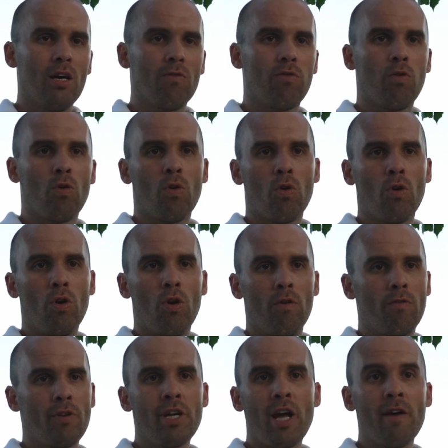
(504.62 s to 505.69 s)
for
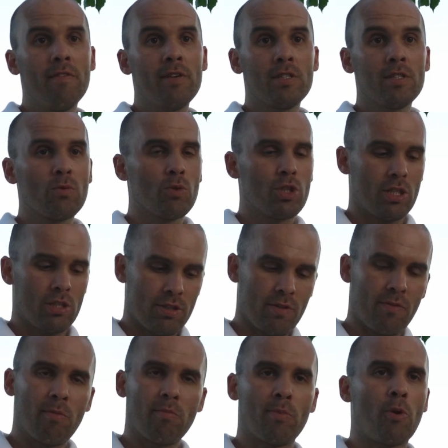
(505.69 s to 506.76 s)
freedivers with just
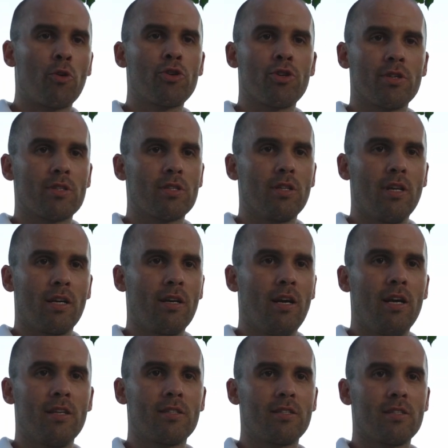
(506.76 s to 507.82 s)
different proportions. Like
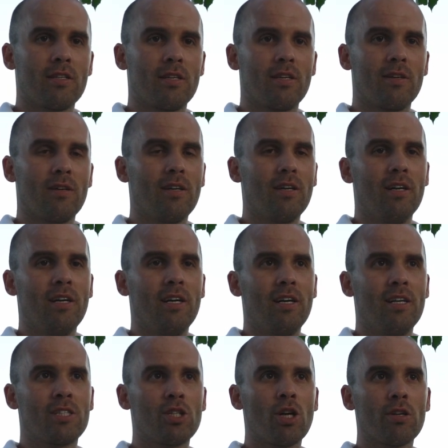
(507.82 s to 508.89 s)

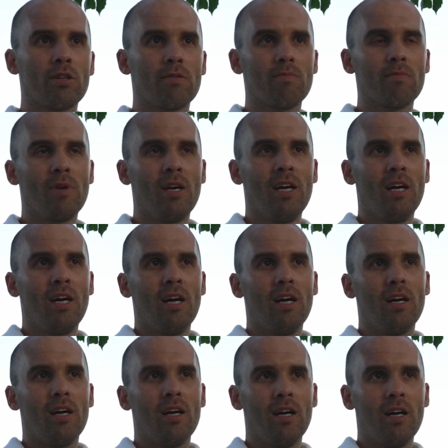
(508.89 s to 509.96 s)
it's not
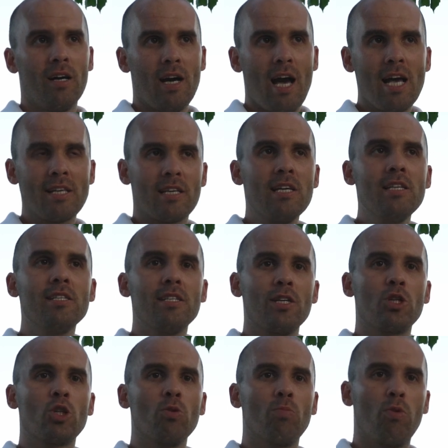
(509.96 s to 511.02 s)
as easy
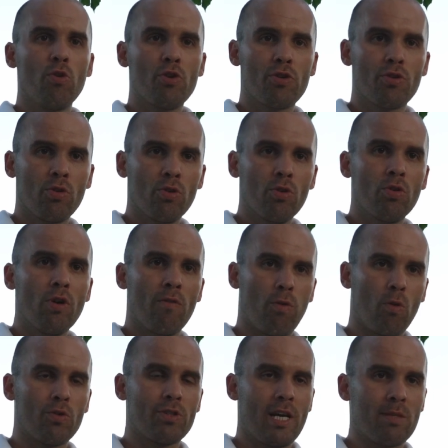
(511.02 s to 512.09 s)
to push through a
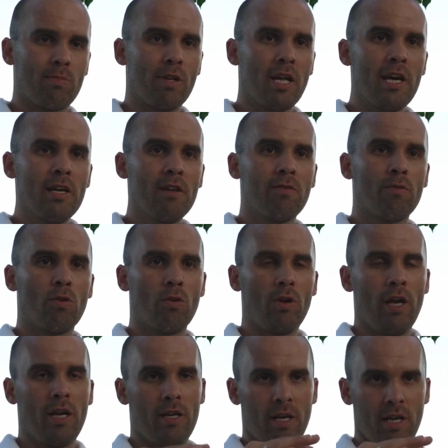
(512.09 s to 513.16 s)
full-size blade for
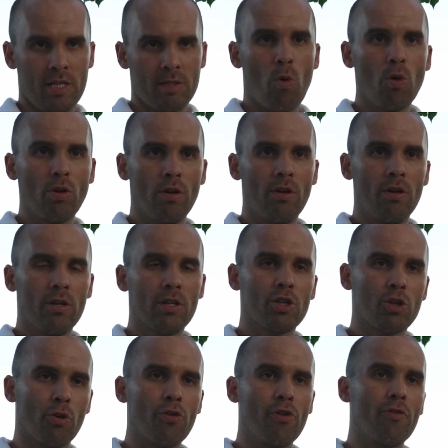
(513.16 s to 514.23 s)
like a smaller,
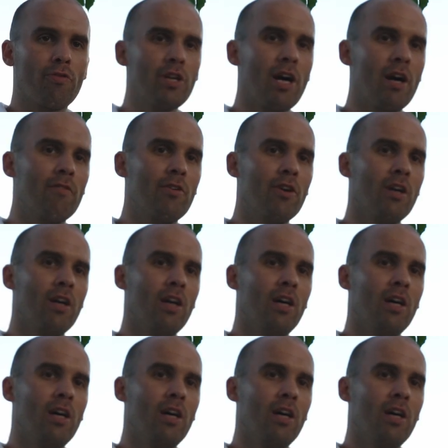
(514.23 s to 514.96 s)
shorter freediver.